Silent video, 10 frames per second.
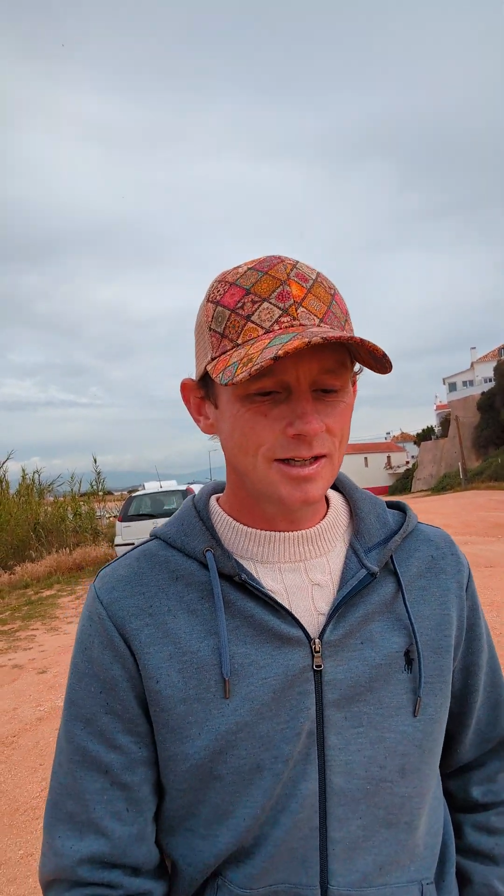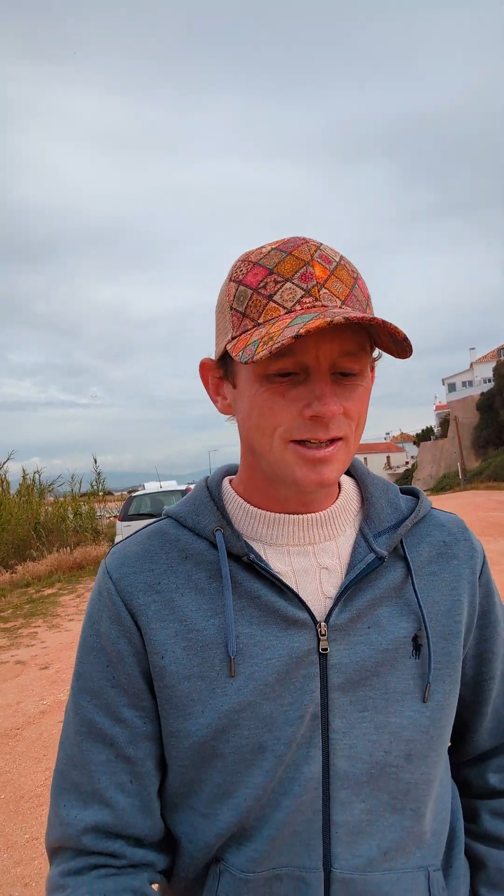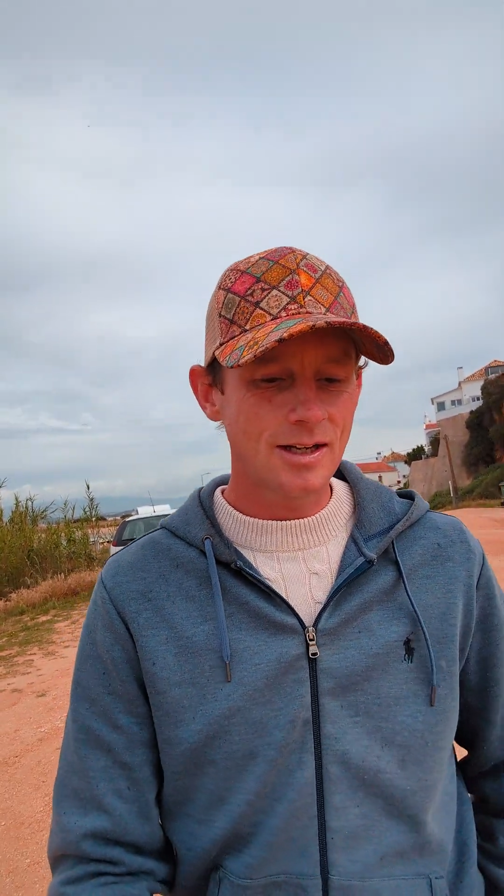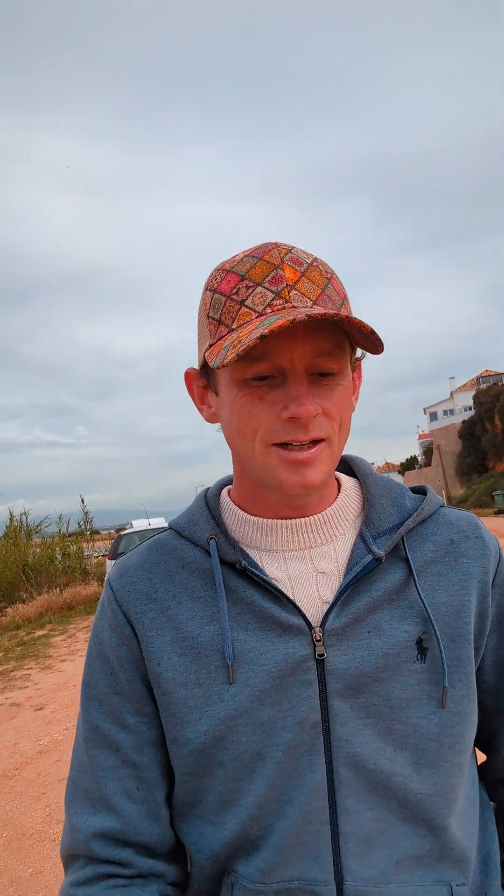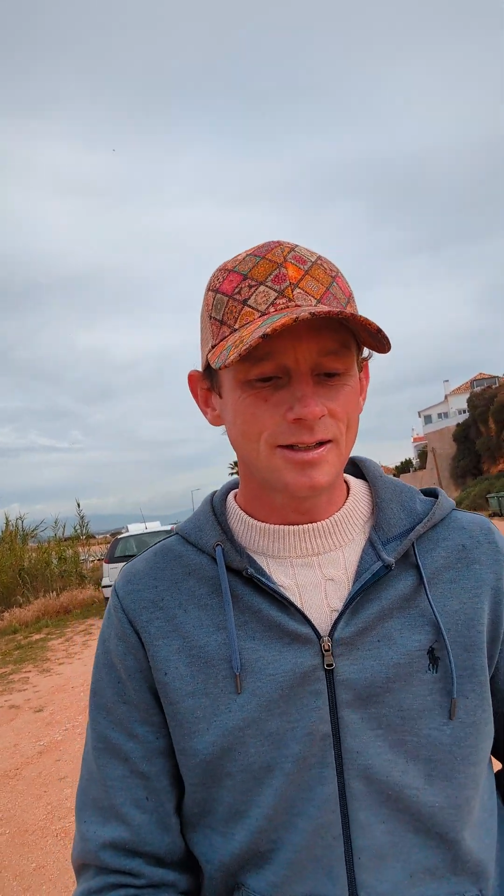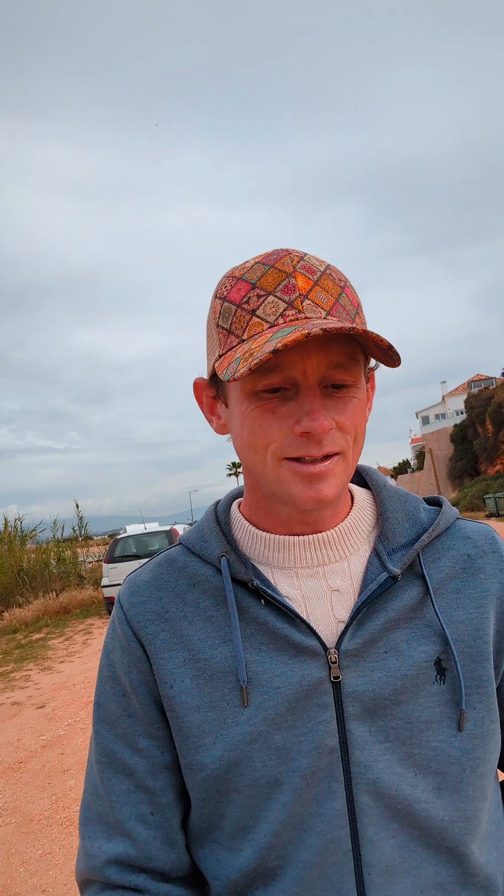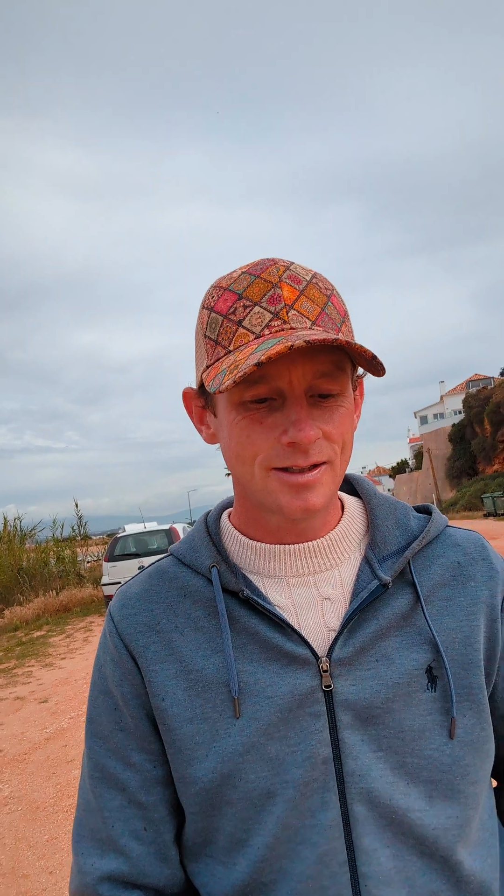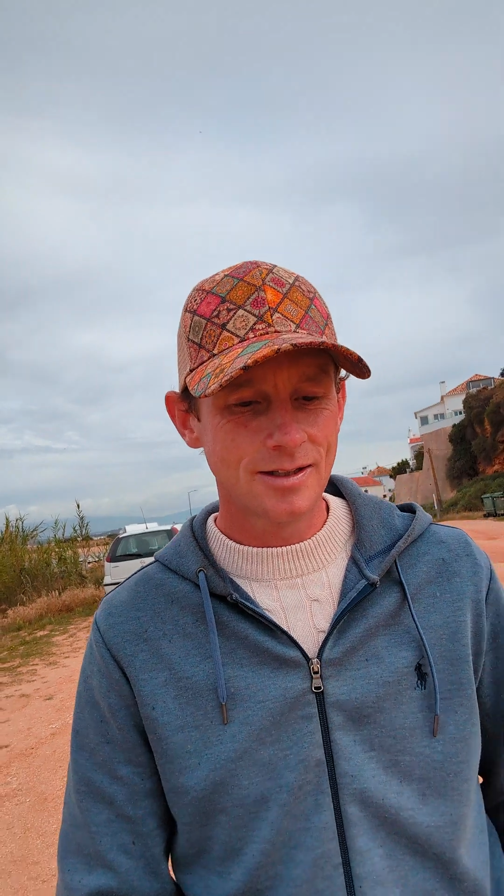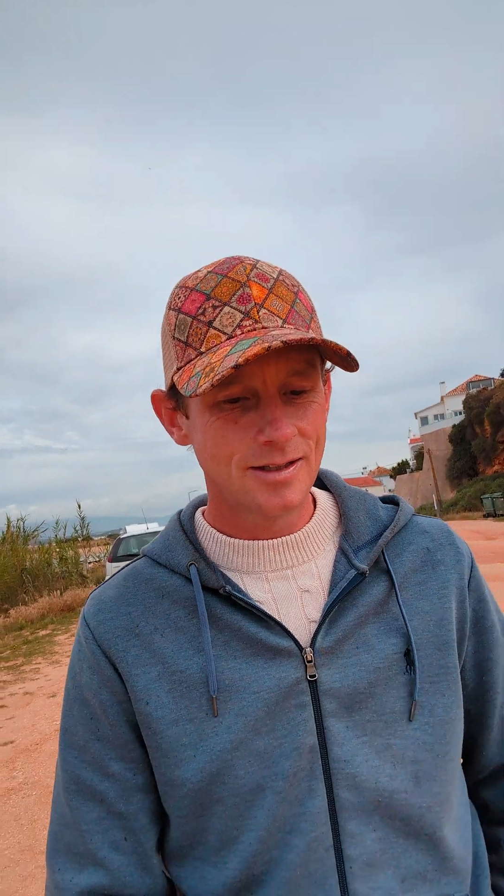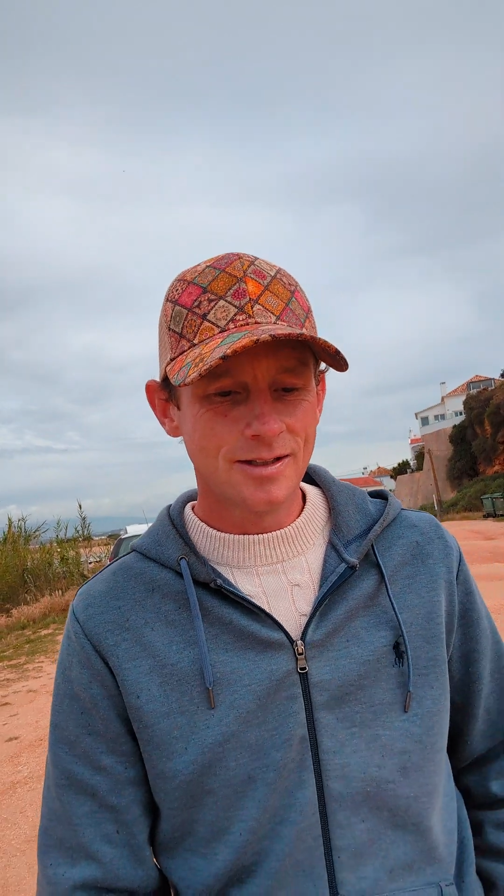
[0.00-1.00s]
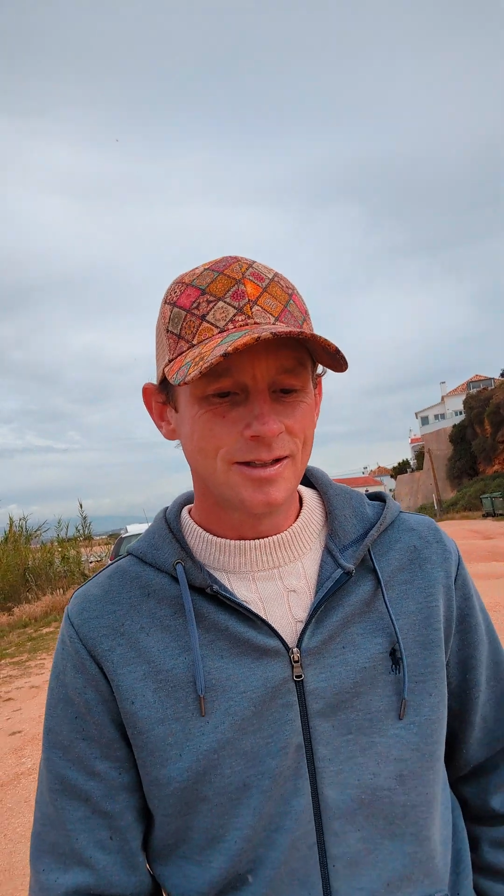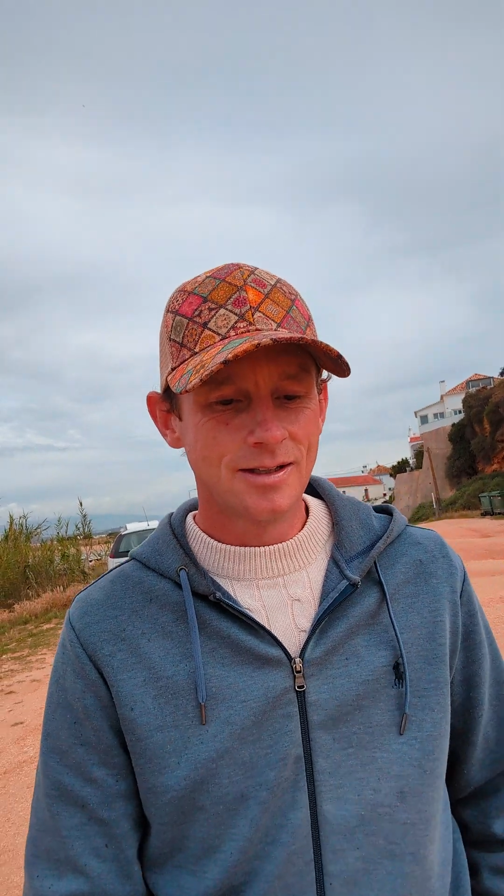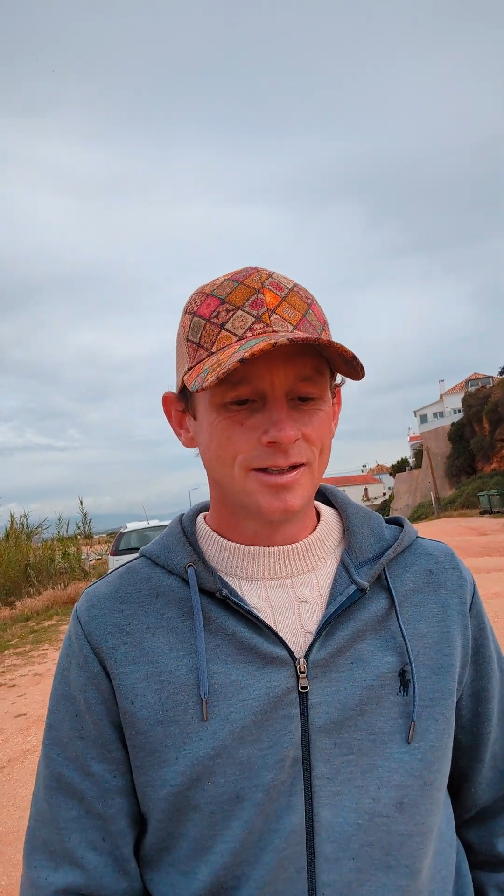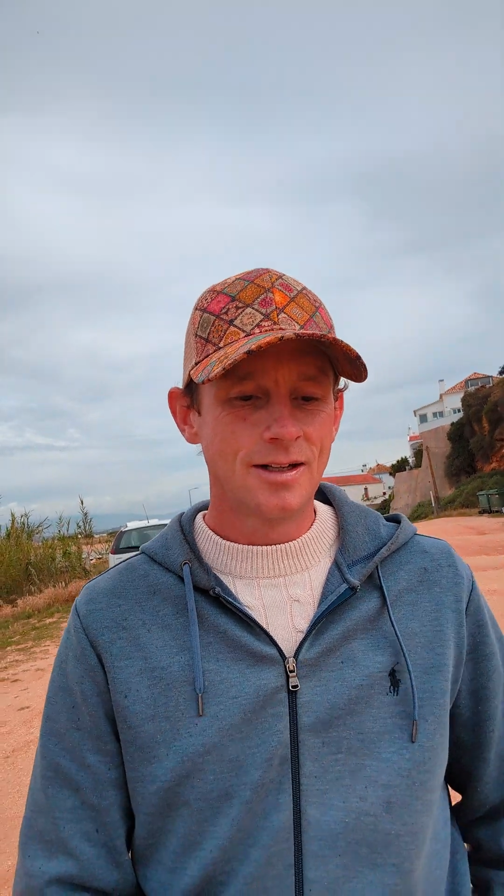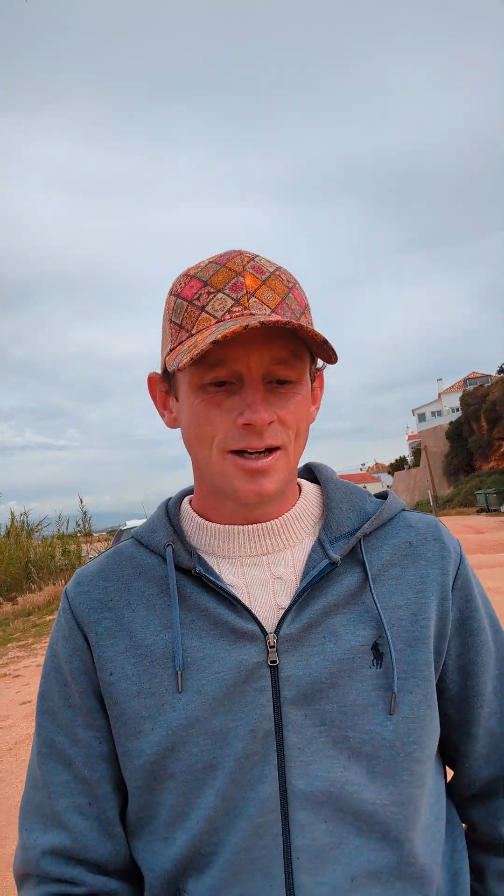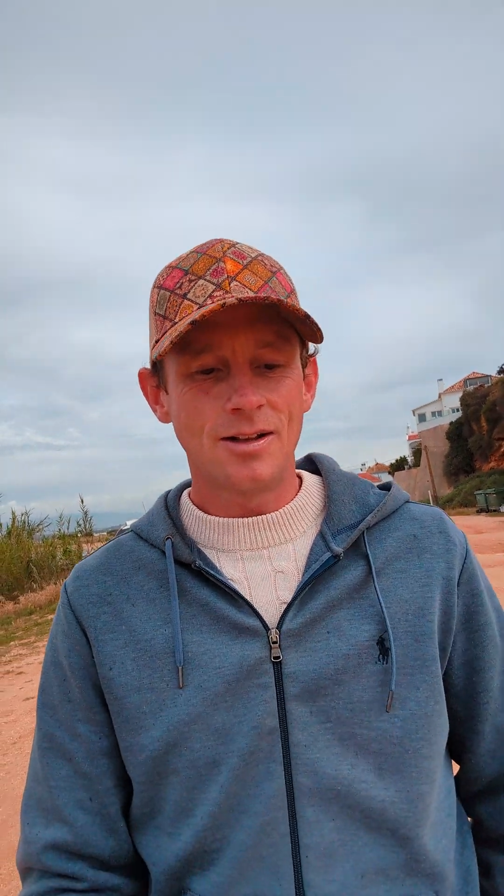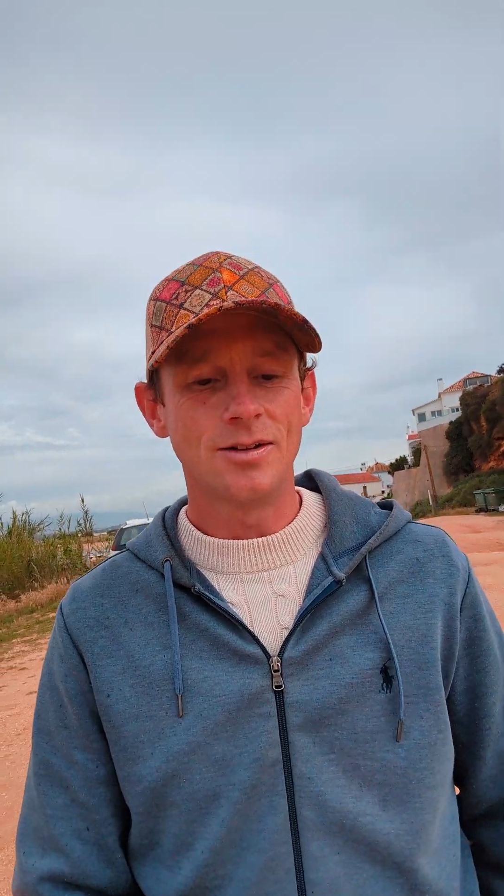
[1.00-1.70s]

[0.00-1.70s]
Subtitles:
And then I